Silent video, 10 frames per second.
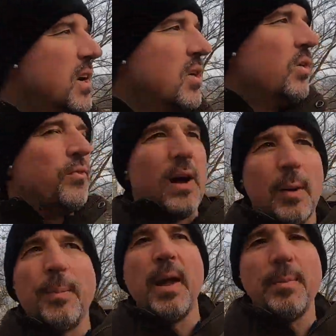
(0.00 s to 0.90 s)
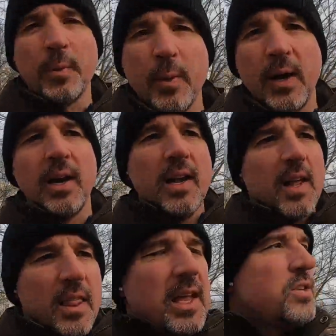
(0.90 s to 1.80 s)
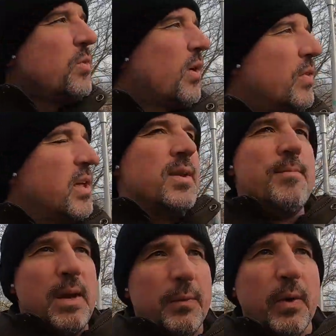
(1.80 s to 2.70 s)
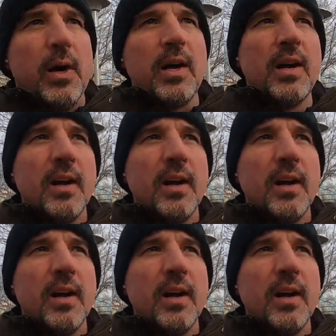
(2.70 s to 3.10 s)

or file paperwork. They do all the admin work.